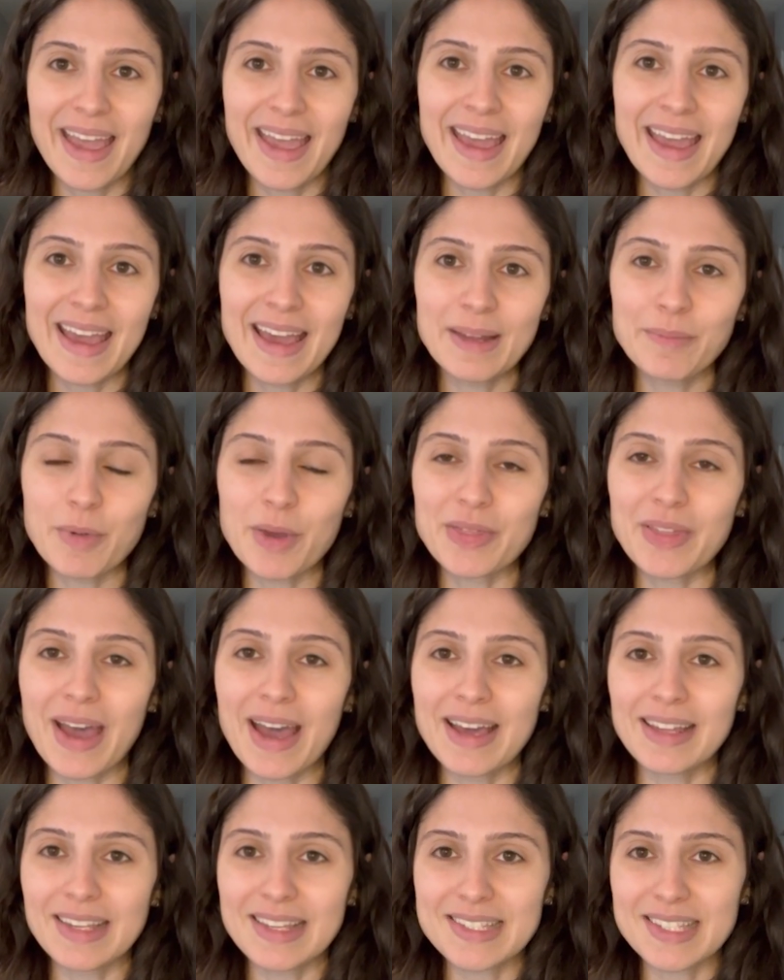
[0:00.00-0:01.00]
And with
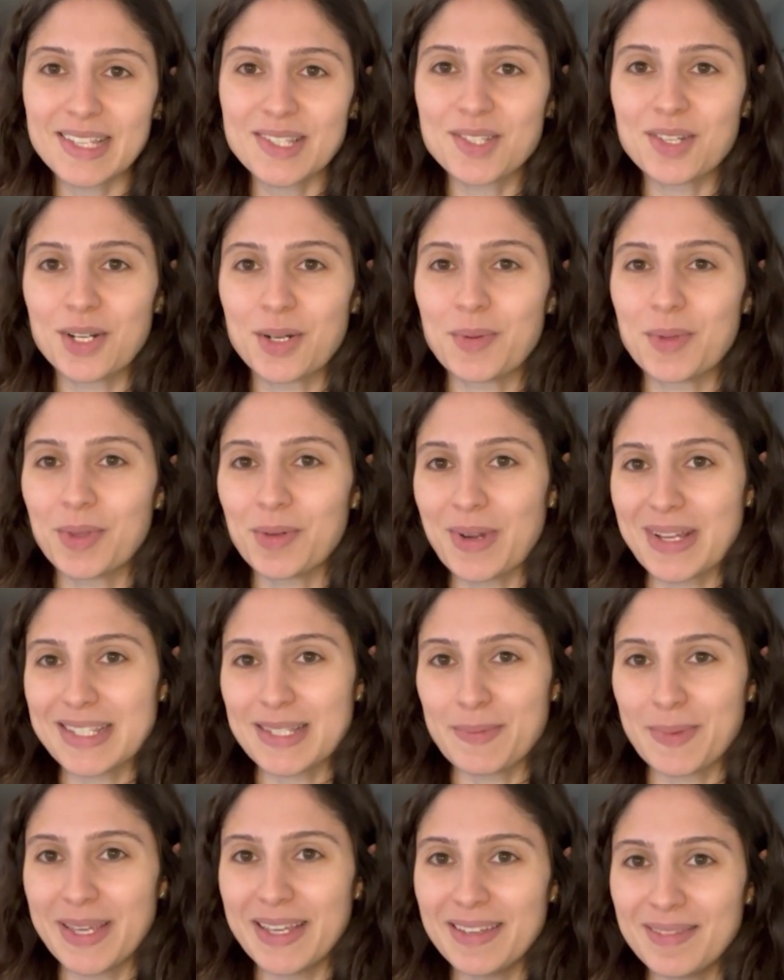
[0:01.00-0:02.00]
that, let's get started with the
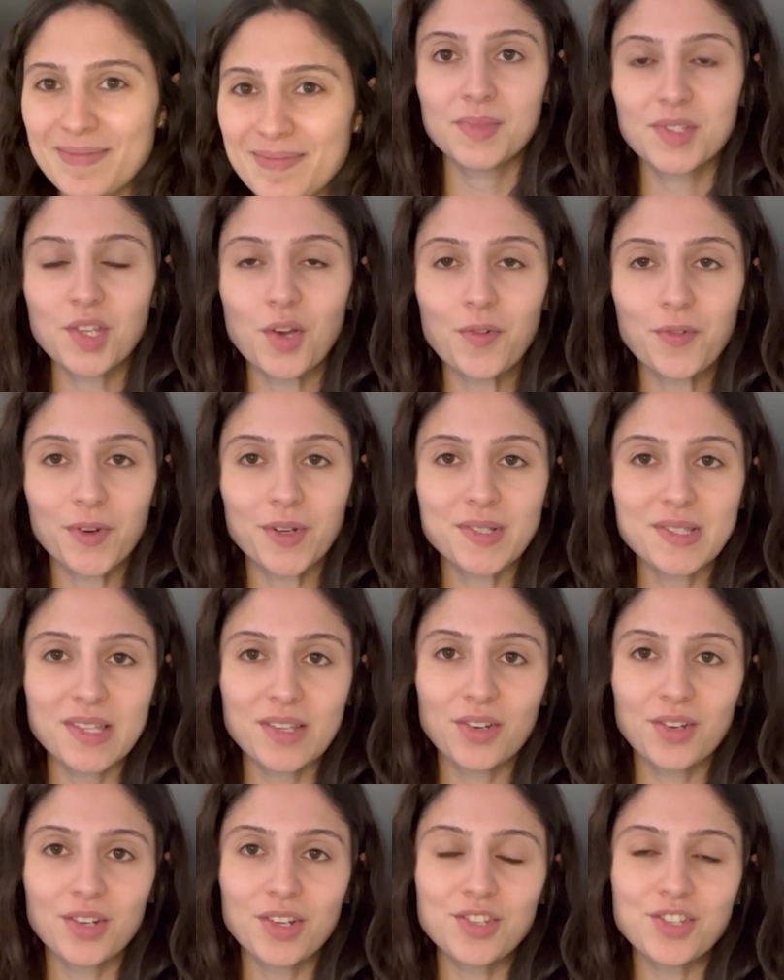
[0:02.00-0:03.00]
recipe. So first thing you're gonna